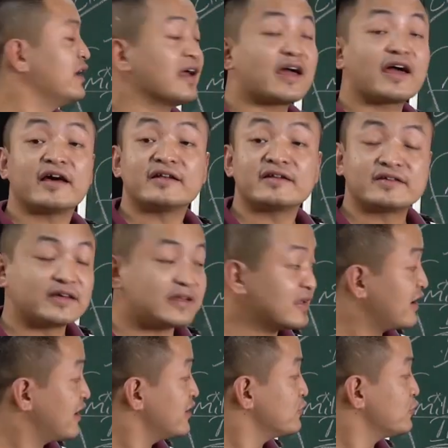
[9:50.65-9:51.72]
and
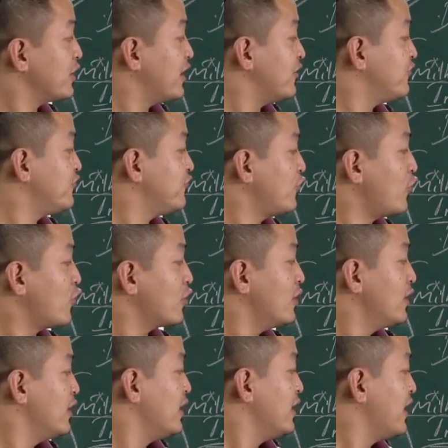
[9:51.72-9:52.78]
canine, we have 4,
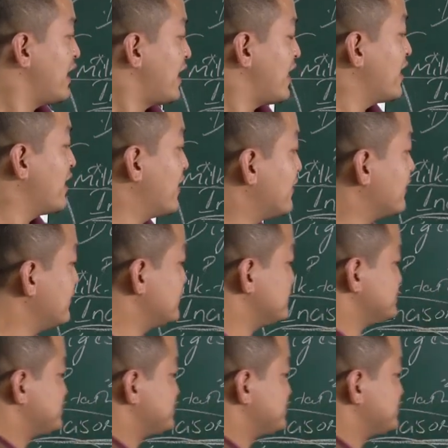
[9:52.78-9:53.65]
and